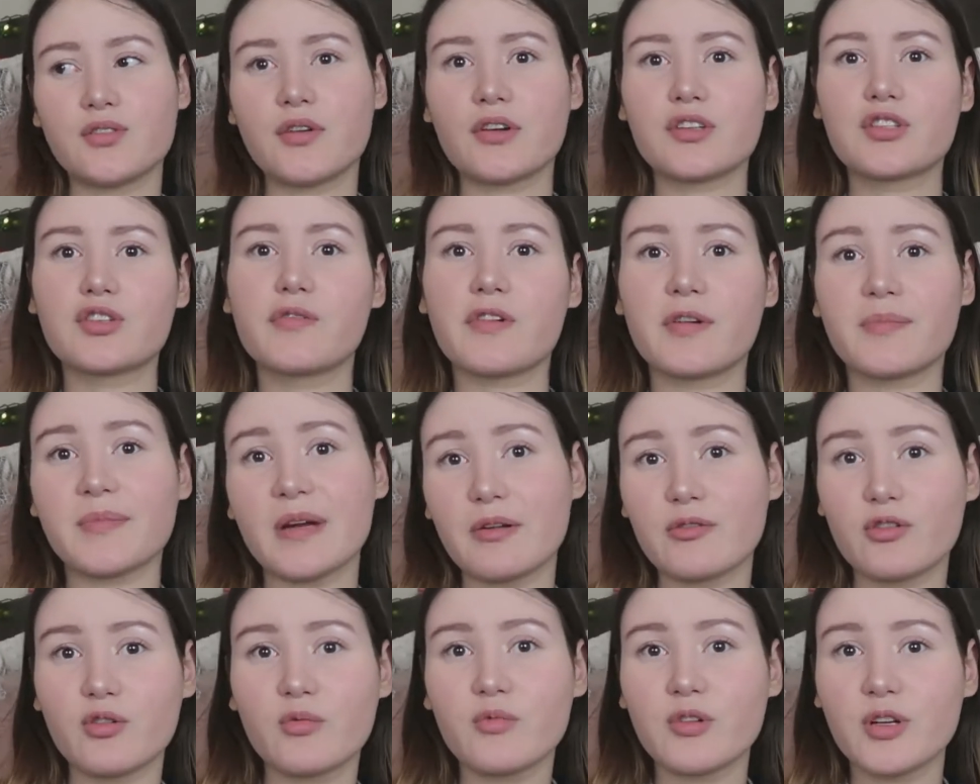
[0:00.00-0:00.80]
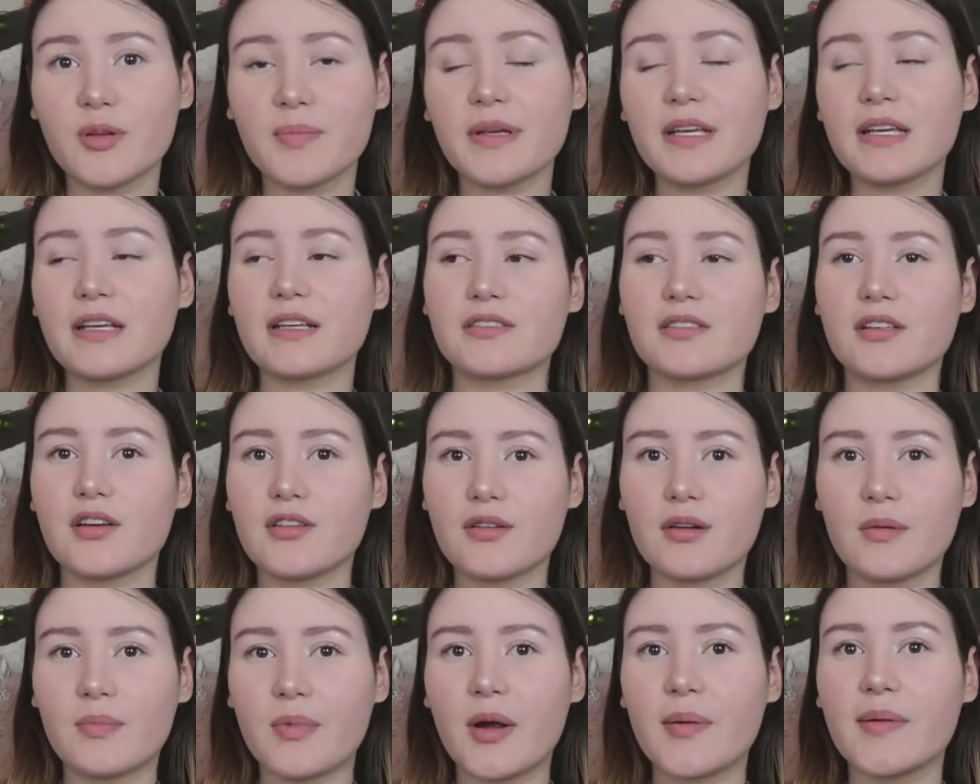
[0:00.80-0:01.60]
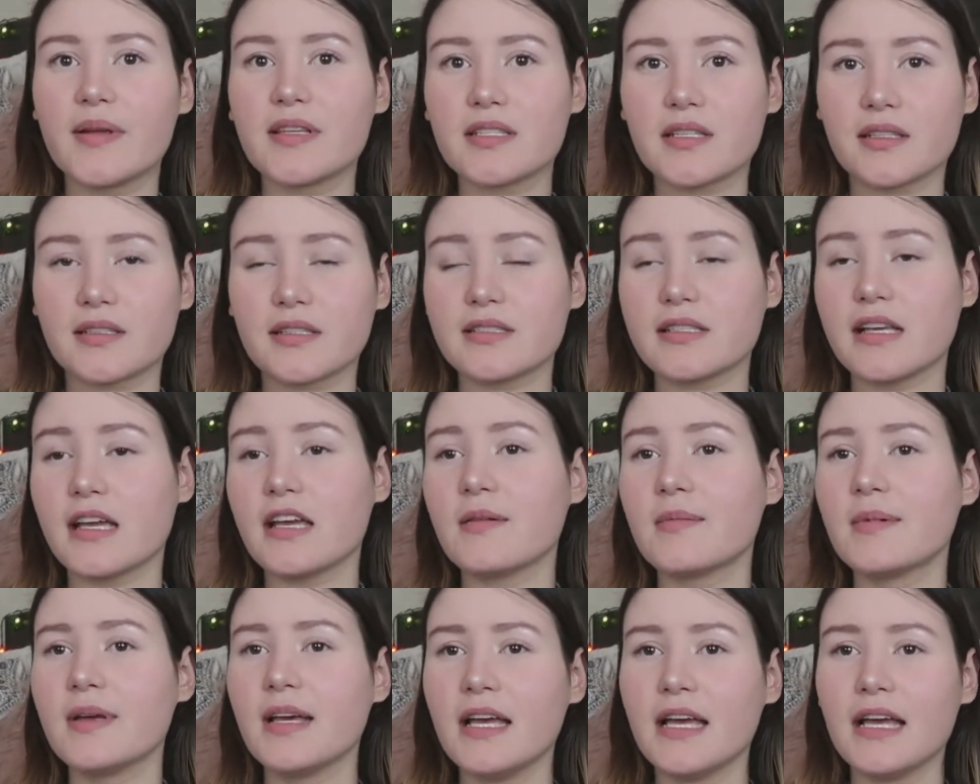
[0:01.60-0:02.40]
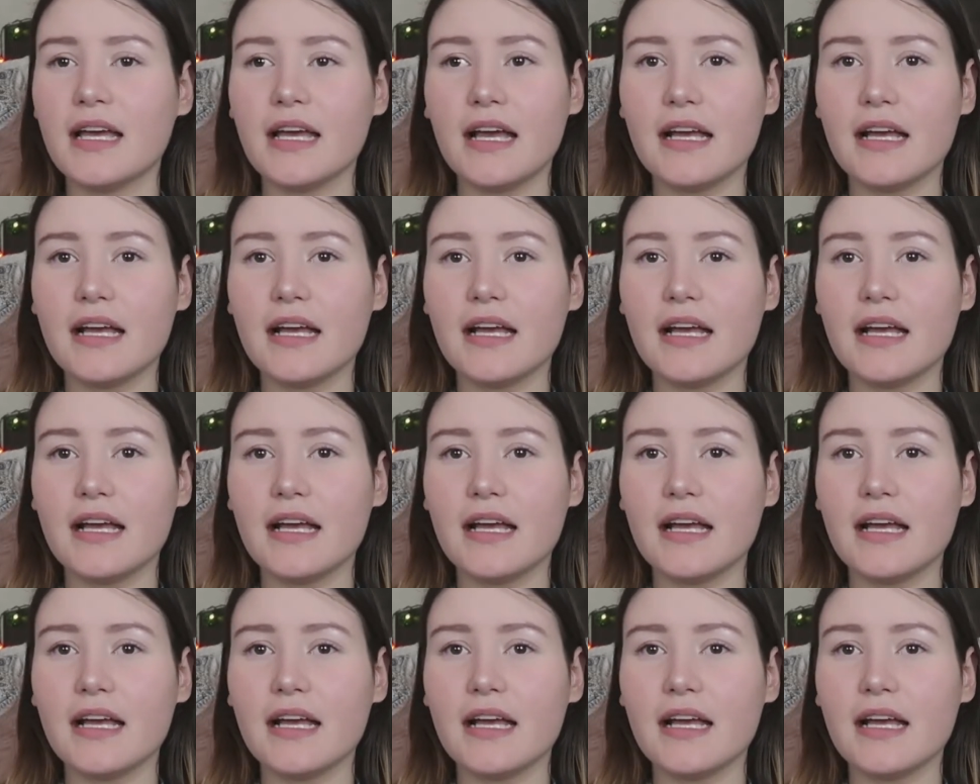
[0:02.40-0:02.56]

door to where my room would be, because all the apartments look the same,